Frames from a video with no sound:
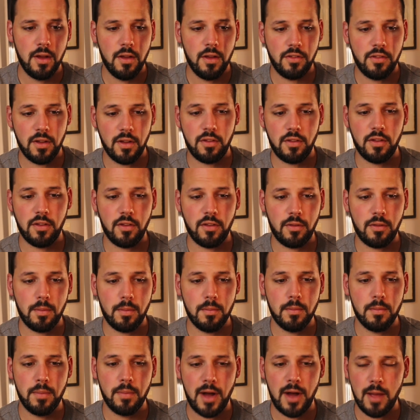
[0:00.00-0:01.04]
Since this
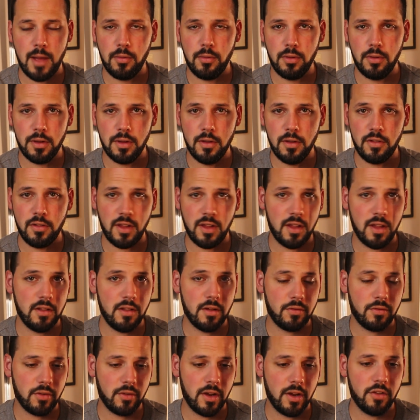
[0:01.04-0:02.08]
Bible is in
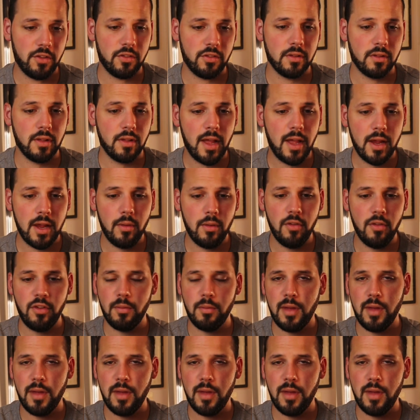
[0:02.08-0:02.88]
the French language,